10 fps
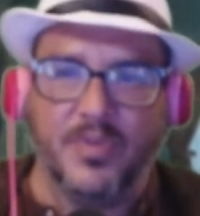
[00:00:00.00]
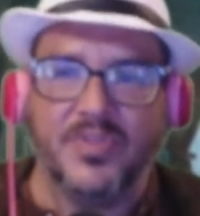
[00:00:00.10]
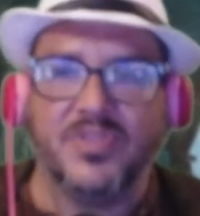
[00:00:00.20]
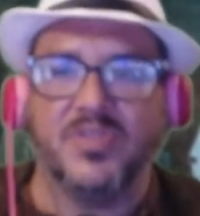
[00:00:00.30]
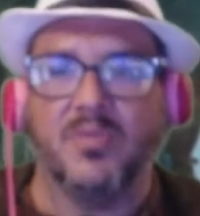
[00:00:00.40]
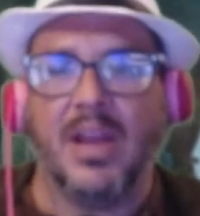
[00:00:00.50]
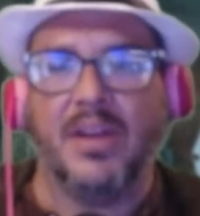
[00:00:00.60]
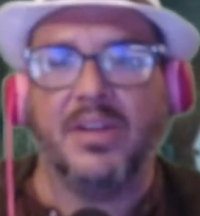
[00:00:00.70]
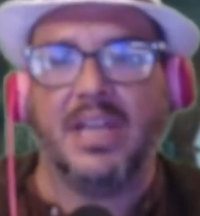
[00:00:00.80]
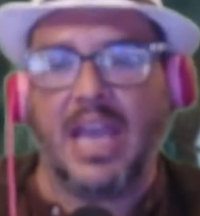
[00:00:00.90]
the
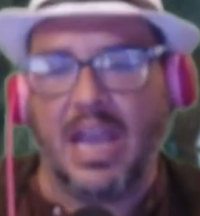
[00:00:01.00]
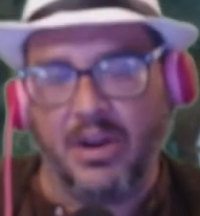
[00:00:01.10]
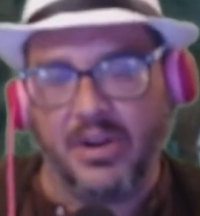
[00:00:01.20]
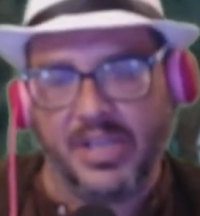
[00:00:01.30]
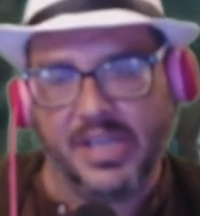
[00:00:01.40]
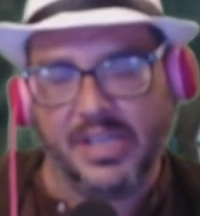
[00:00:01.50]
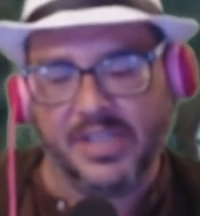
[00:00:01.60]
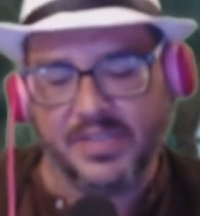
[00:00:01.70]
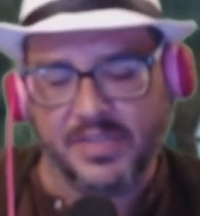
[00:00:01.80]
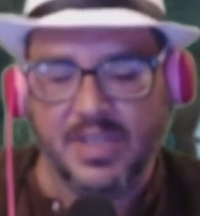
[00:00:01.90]
surrounding area
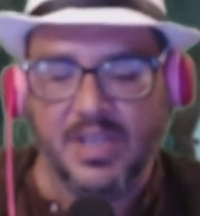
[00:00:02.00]
is.